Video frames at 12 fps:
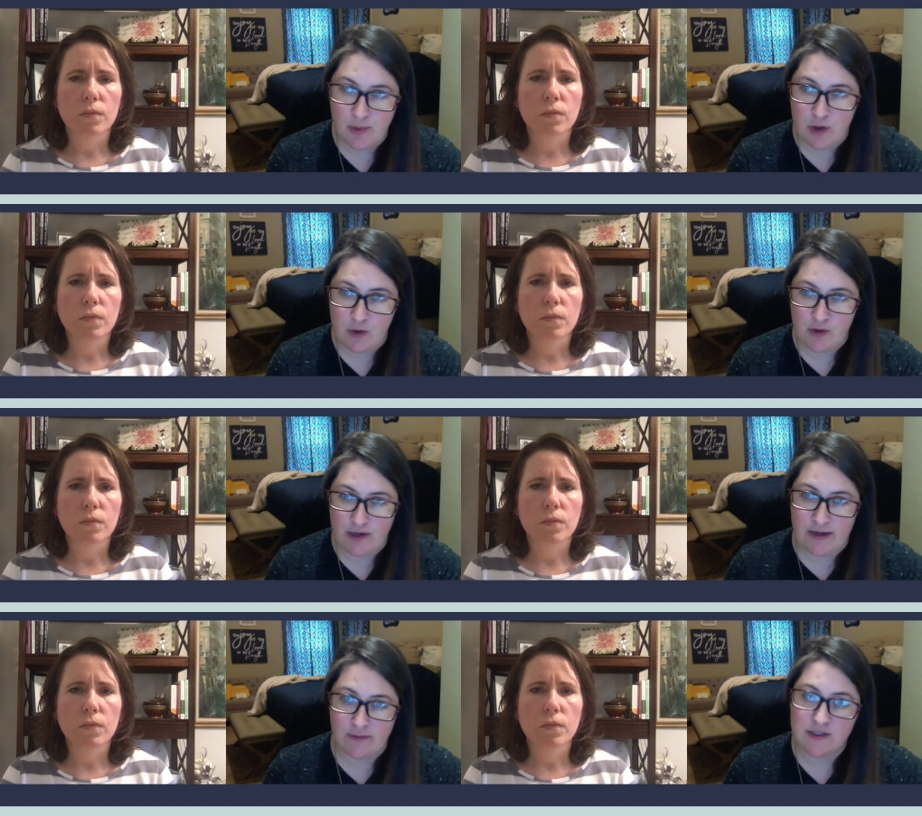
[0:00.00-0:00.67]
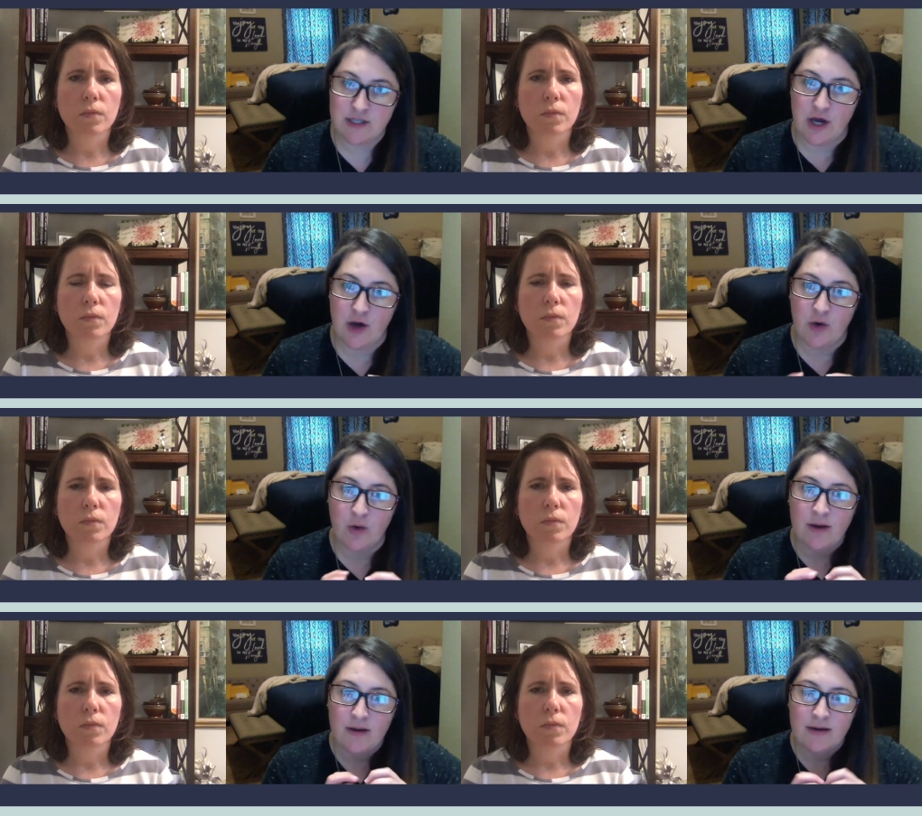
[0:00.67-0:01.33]
Speaker 1: program.
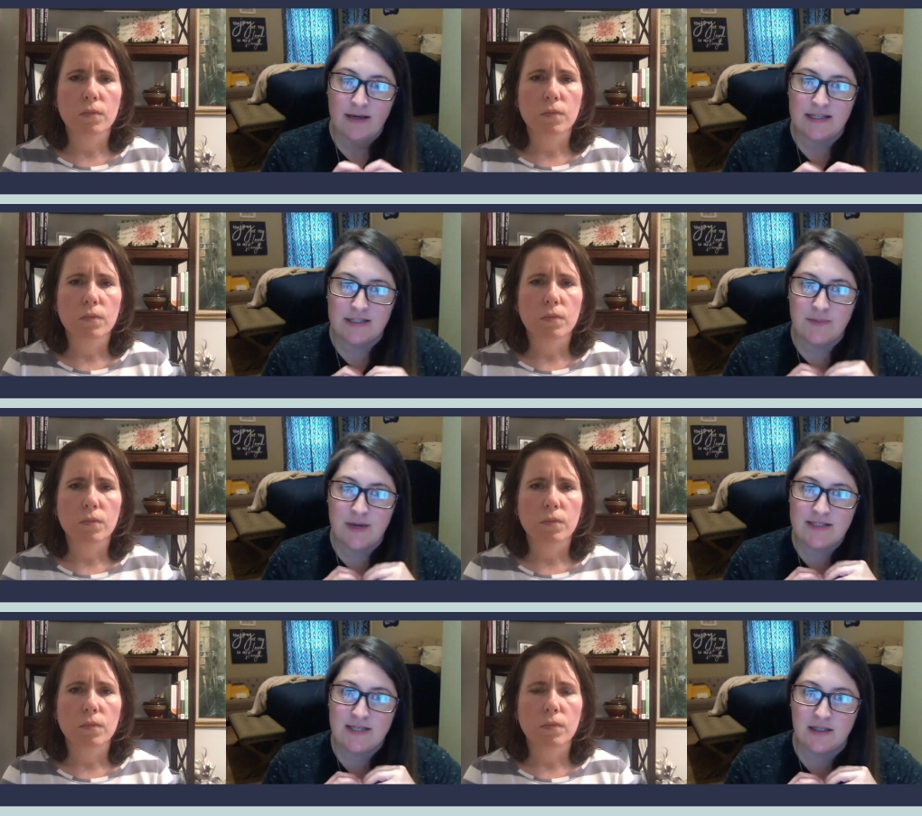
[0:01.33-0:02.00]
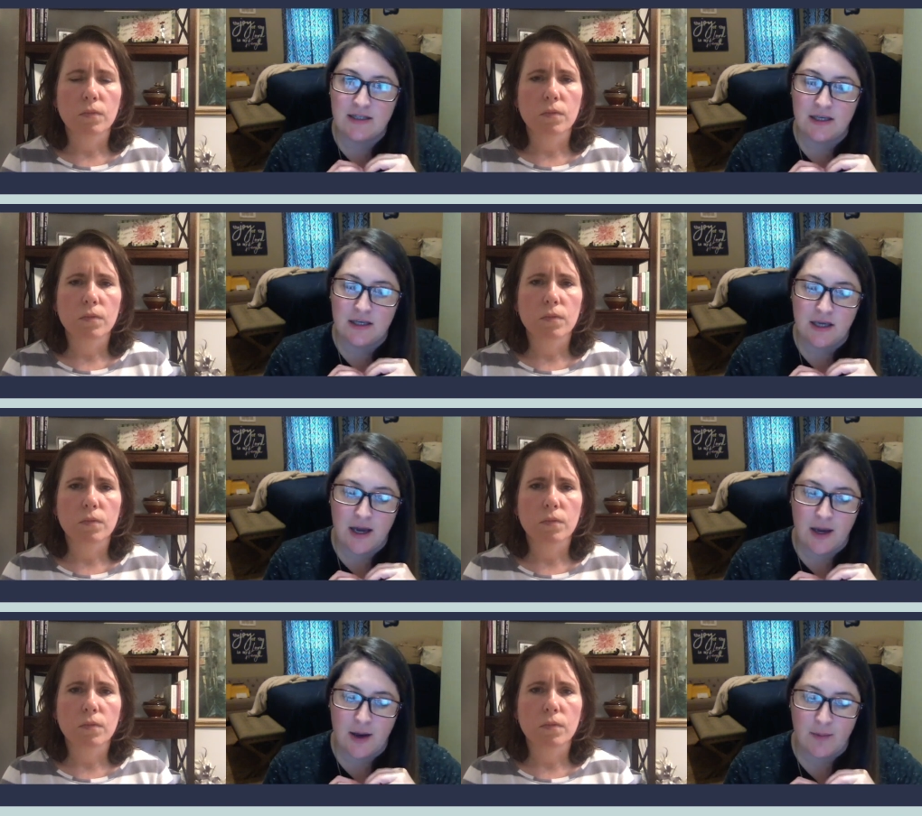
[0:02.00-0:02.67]
So it's
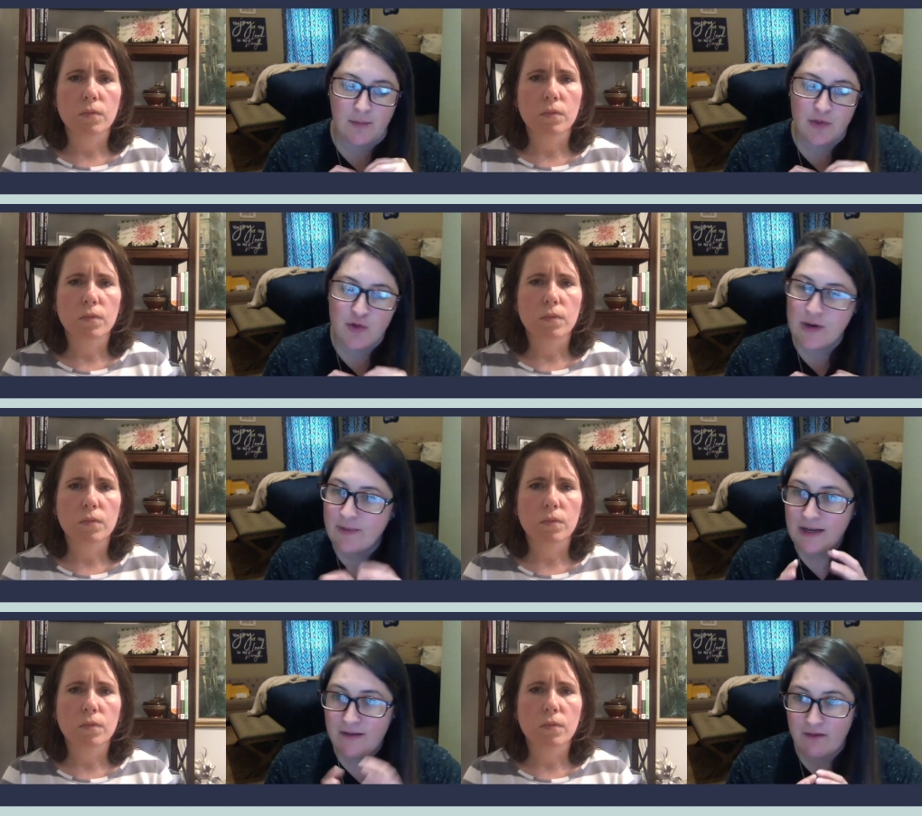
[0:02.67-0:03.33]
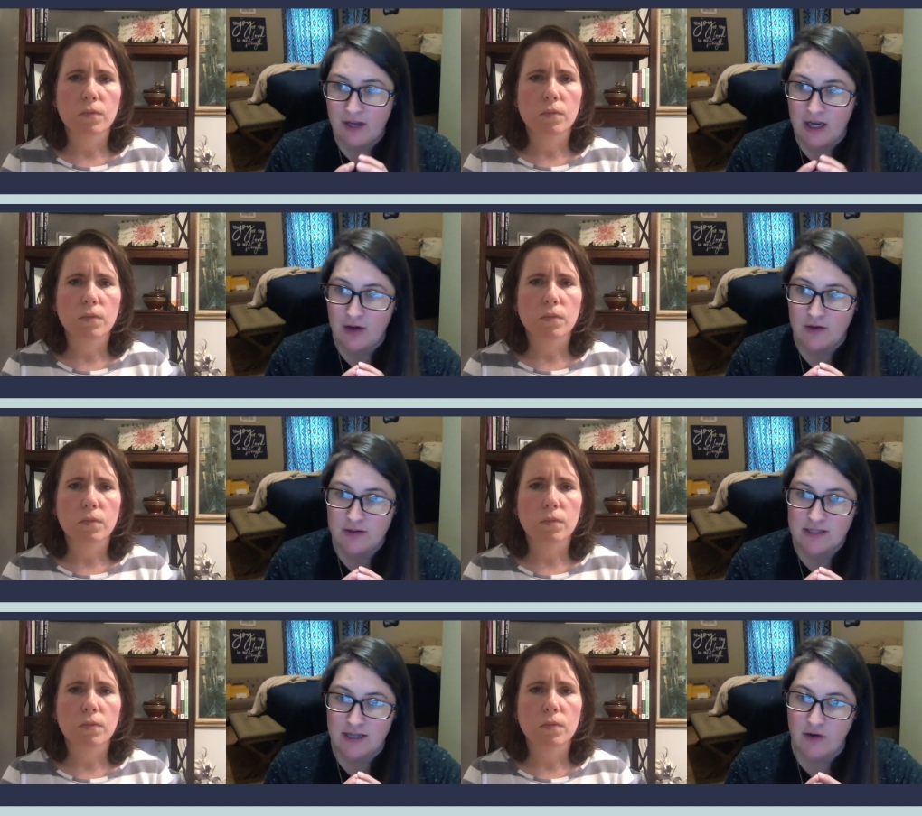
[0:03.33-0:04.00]
basically 3-minute
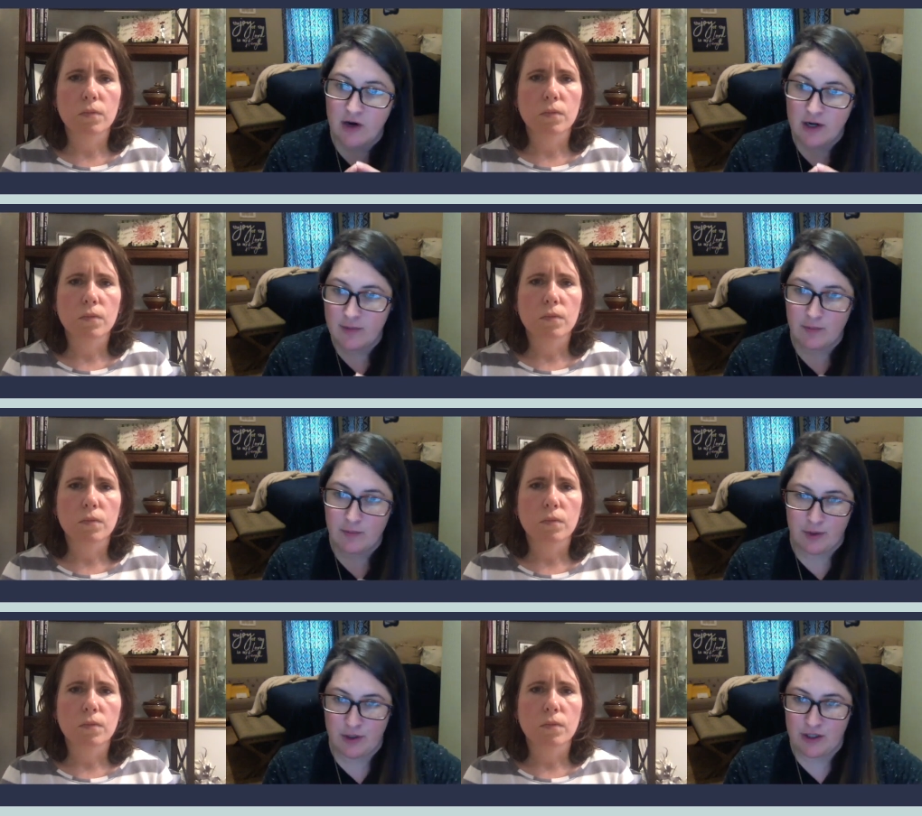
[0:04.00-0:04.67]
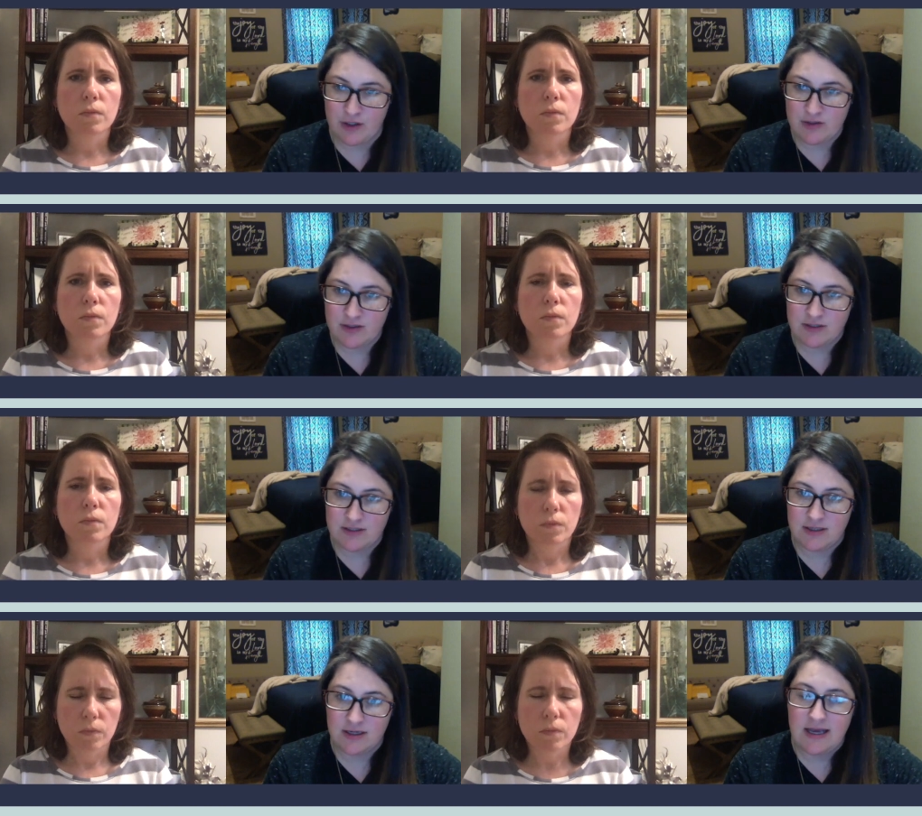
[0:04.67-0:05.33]
videos that have already been
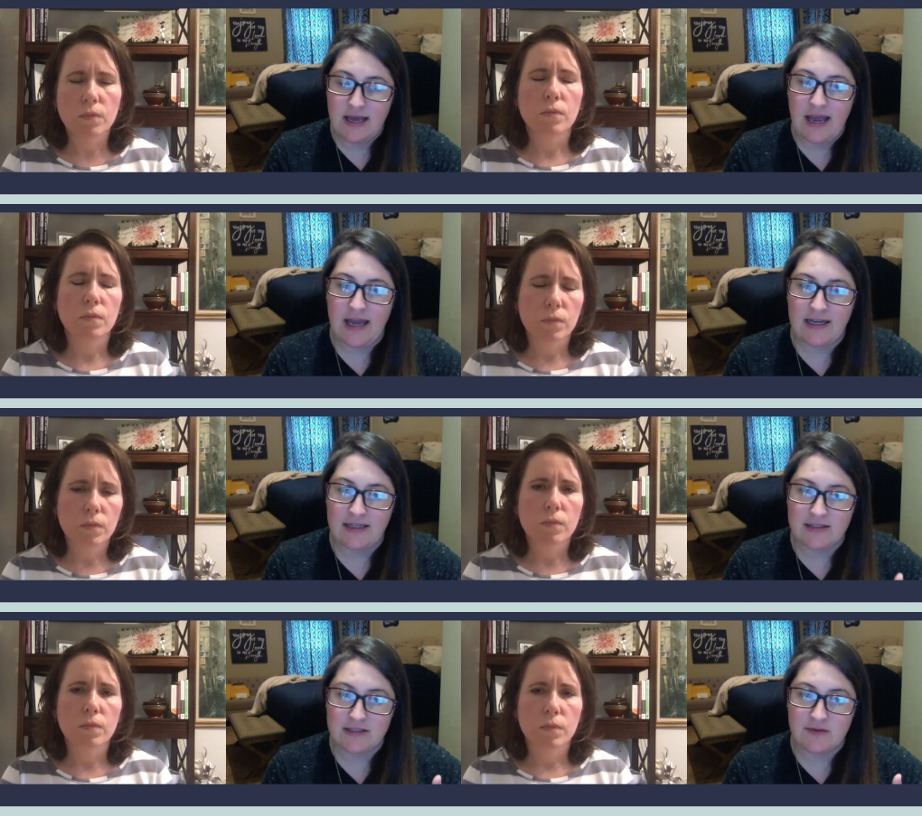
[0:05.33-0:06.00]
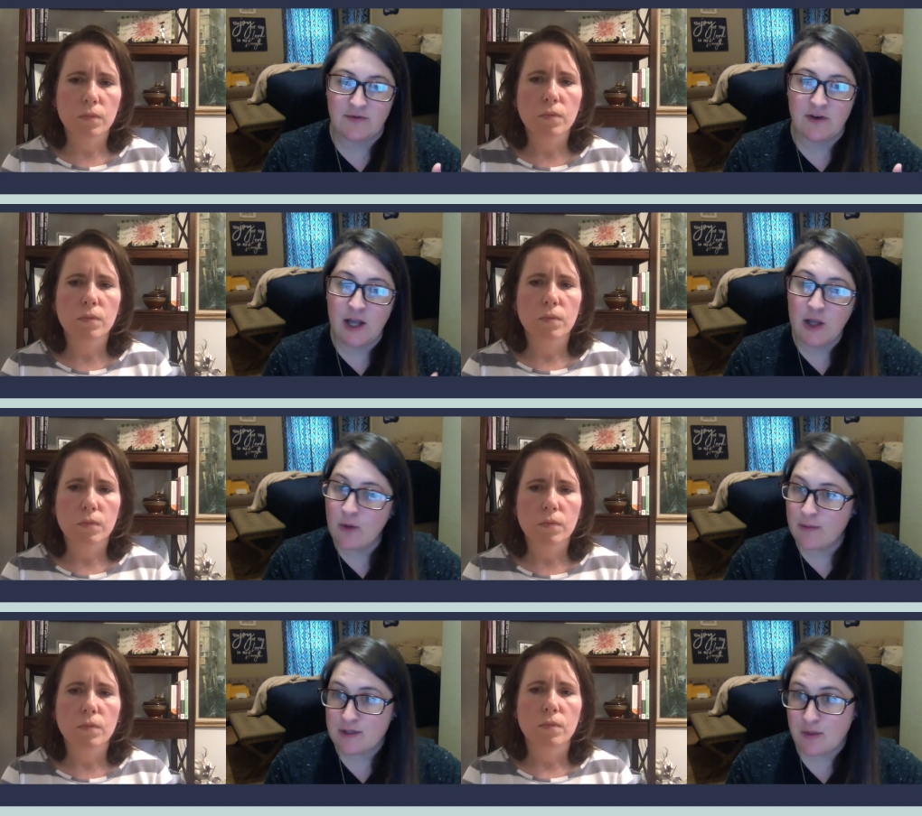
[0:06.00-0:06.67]
produced, and it's
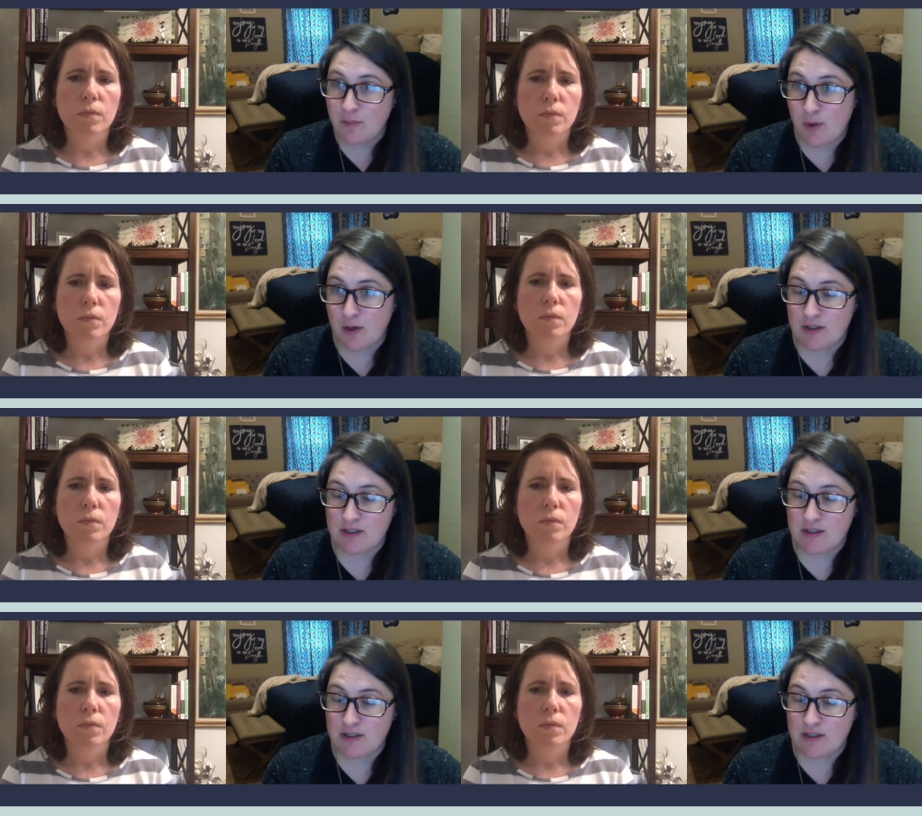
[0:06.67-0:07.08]
follow-up support